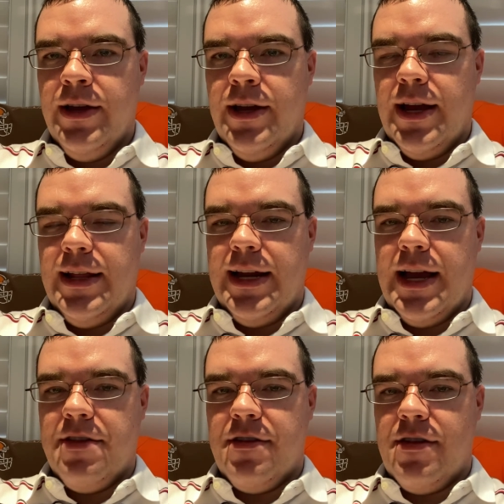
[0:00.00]
And that
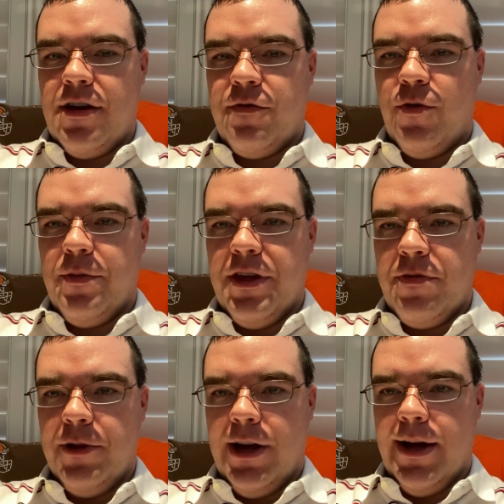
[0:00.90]
has the text form of
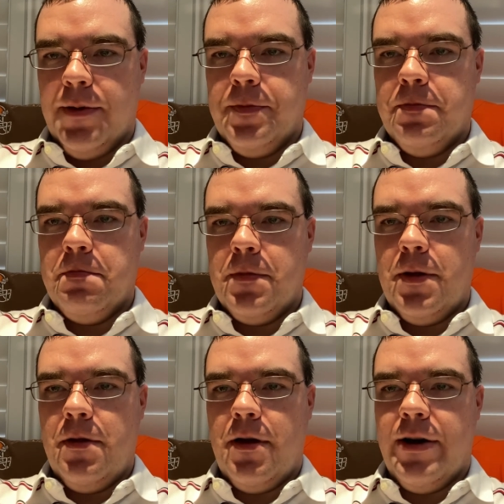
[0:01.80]
this blog.
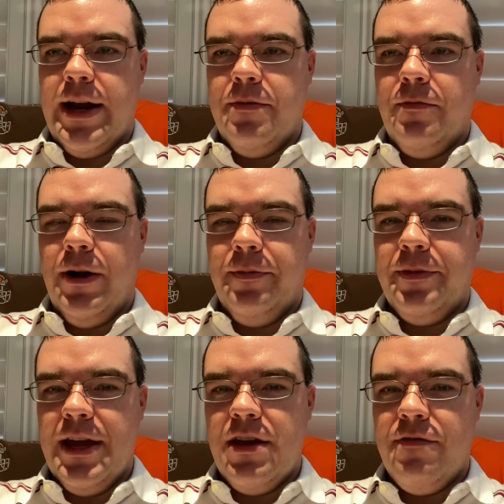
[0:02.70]
All right. Well,
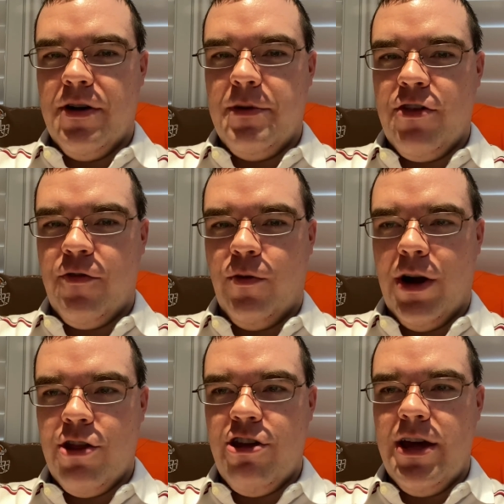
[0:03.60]
thank you very much for
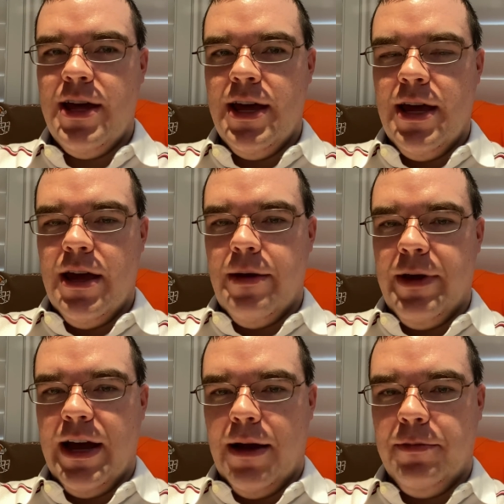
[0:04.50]
watching, and
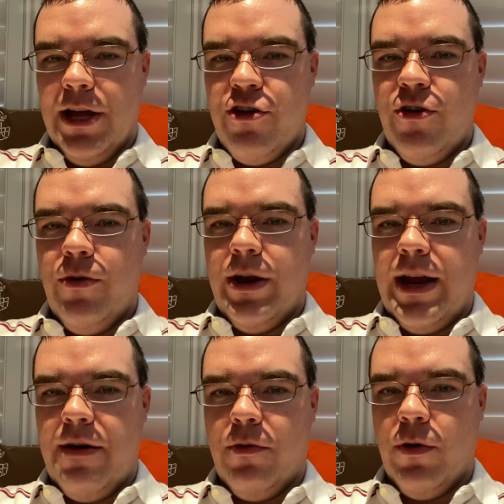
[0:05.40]
may God bless you
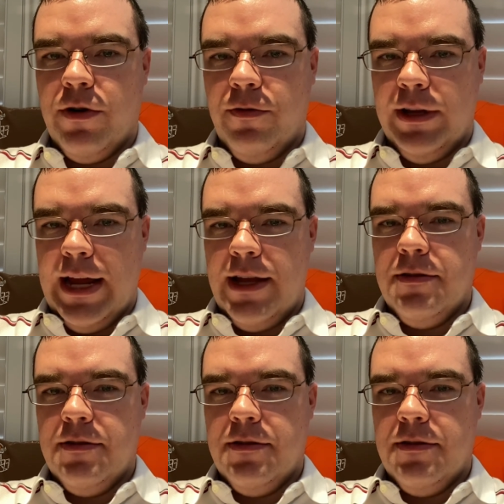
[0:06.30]
and have a wonderful day.